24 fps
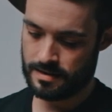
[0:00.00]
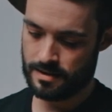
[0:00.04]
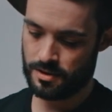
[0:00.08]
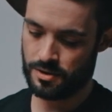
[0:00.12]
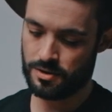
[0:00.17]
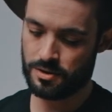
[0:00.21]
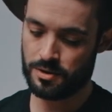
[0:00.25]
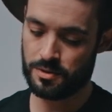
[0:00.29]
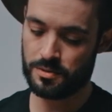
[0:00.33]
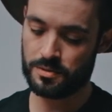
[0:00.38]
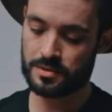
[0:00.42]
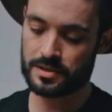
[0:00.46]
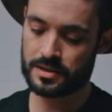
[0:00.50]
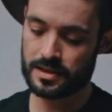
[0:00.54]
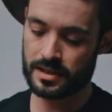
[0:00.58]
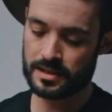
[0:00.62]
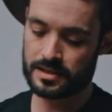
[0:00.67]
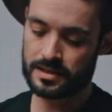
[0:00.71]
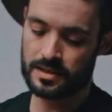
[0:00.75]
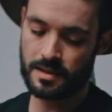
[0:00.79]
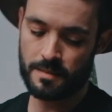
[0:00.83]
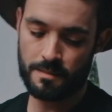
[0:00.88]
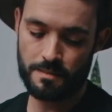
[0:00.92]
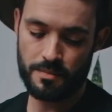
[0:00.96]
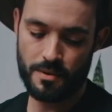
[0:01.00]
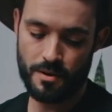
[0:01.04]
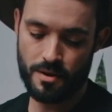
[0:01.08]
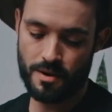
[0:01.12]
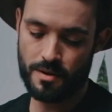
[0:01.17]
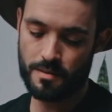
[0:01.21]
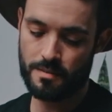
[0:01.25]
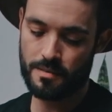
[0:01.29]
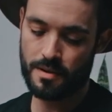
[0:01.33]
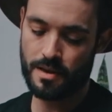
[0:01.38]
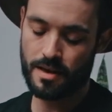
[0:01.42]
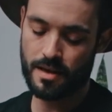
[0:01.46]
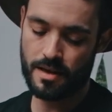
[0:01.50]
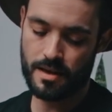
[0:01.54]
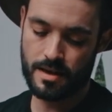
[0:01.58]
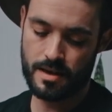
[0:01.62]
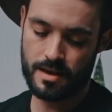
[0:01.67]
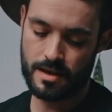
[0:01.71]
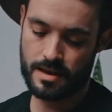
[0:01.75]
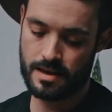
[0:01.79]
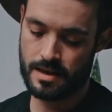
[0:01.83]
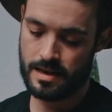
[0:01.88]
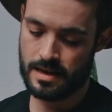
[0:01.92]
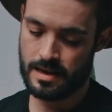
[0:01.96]
use this compartment
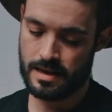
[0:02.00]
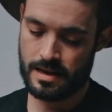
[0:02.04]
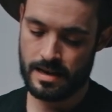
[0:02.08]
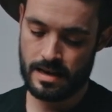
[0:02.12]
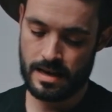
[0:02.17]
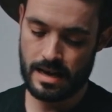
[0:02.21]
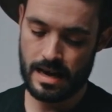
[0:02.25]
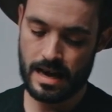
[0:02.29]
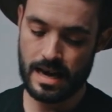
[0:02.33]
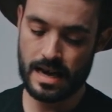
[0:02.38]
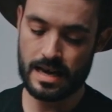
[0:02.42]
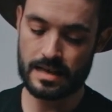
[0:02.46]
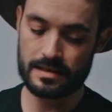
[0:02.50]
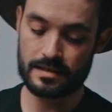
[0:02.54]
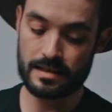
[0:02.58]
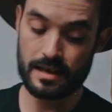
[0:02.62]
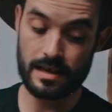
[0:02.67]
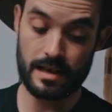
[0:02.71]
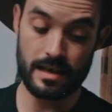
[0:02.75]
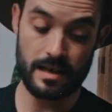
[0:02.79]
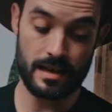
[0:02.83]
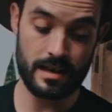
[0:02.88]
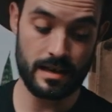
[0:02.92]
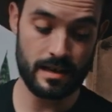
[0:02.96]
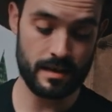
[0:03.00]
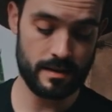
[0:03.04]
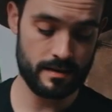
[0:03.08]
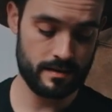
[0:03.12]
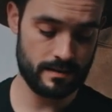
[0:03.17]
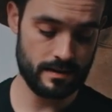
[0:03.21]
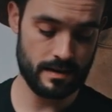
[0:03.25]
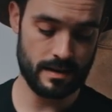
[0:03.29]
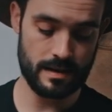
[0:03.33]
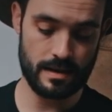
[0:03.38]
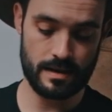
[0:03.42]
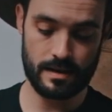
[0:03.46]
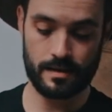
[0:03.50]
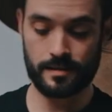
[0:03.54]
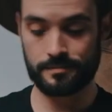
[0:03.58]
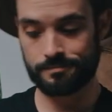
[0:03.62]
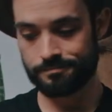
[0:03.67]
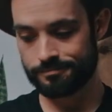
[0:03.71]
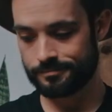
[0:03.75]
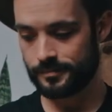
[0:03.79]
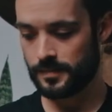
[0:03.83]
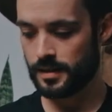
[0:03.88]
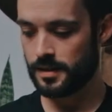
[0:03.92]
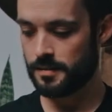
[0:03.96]
as a
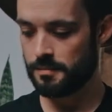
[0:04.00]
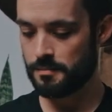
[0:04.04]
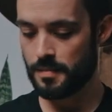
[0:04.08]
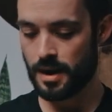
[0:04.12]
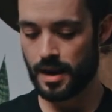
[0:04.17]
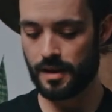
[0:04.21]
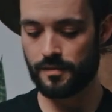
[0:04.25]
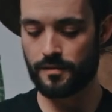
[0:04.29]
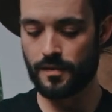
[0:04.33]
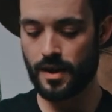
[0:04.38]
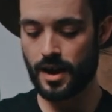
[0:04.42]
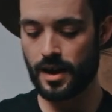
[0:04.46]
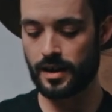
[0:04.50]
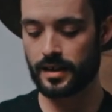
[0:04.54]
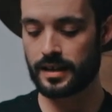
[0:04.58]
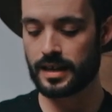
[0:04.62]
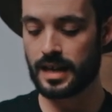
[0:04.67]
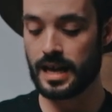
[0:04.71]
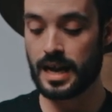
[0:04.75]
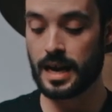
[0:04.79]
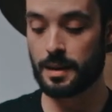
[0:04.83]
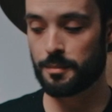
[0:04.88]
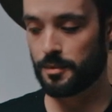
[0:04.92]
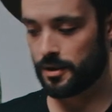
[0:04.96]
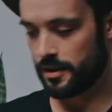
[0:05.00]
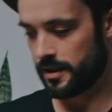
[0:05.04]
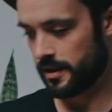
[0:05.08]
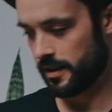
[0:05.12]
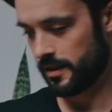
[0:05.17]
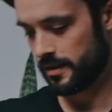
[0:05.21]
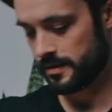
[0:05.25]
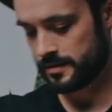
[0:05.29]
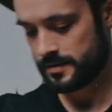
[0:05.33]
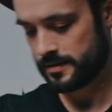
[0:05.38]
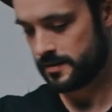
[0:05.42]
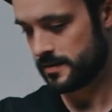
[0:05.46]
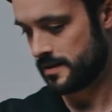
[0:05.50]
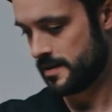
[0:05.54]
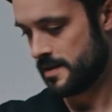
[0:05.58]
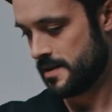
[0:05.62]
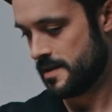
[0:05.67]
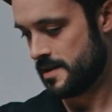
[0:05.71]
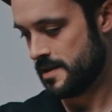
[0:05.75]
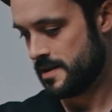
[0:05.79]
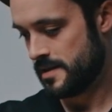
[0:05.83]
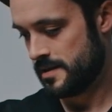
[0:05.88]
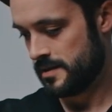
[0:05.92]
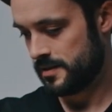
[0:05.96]
modified camera case.
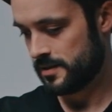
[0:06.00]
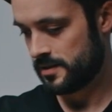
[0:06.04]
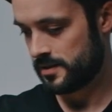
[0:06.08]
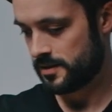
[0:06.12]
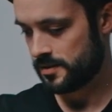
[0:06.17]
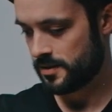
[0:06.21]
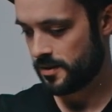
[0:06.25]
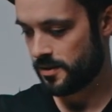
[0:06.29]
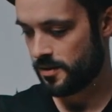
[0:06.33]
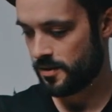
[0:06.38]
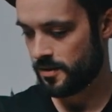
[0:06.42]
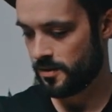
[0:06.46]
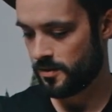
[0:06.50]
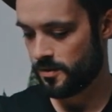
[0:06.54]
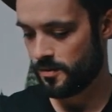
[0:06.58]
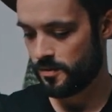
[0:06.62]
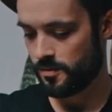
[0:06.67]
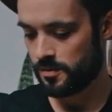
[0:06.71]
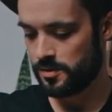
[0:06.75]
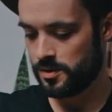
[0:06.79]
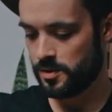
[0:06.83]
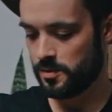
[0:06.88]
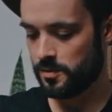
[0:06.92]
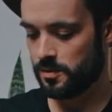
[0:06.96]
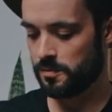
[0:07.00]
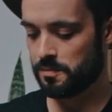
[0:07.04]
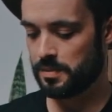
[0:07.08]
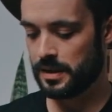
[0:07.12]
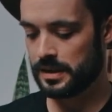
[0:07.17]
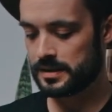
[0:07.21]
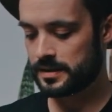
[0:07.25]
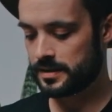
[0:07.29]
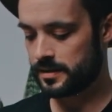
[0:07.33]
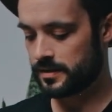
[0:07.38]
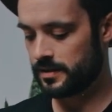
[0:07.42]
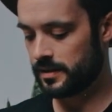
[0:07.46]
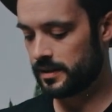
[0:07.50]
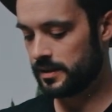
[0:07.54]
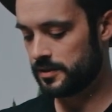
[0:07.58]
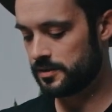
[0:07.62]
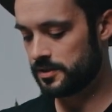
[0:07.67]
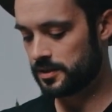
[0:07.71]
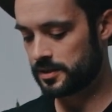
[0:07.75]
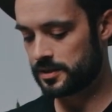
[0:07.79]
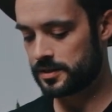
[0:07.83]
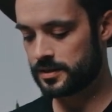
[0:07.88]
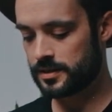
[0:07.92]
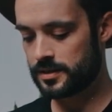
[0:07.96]
So you would basically
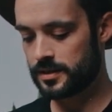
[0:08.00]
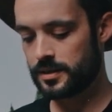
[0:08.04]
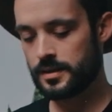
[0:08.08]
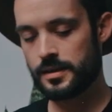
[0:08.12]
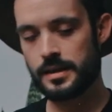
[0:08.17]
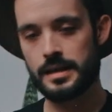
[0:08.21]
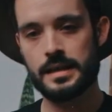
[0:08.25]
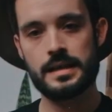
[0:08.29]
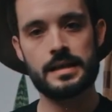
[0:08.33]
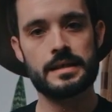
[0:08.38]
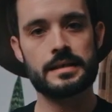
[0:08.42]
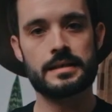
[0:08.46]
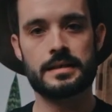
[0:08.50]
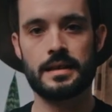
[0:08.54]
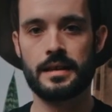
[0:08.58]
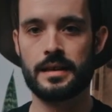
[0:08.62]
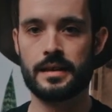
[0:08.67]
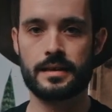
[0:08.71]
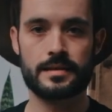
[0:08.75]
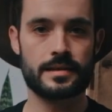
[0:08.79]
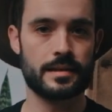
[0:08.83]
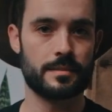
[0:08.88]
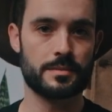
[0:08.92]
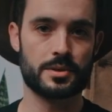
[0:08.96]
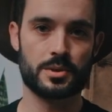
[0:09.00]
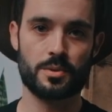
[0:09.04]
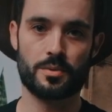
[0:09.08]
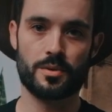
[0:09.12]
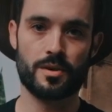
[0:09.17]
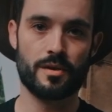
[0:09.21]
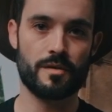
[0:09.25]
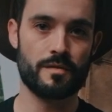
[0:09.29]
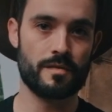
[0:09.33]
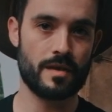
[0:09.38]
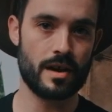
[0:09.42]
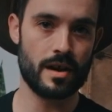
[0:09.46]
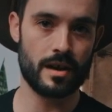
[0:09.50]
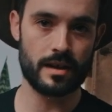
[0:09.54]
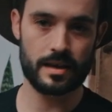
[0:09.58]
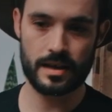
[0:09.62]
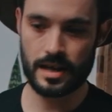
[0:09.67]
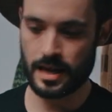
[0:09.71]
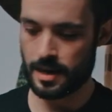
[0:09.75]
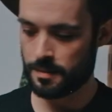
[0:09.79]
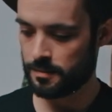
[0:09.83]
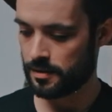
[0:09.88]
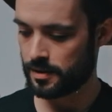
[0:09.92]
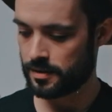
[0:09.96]
just take some sort of
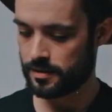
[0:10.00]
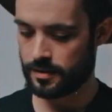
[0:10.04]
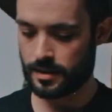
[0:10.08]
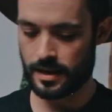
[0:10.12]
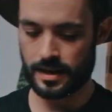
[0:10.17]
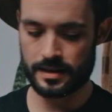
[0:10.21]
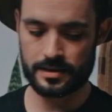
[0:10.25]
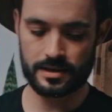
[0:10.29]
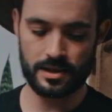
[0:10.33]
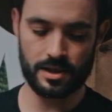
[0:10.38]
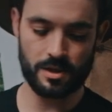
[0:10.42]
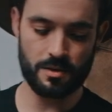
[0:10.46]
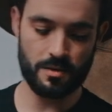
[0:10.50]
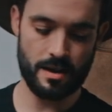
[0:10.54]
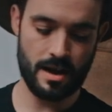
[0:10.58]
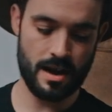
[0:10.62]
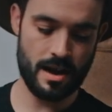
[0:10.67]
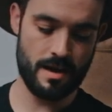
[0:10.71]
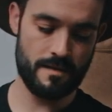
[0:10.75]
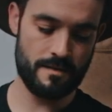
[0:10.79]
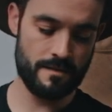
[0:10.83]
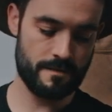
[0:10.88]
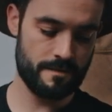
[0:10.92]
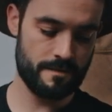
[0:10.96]
camera case that you have,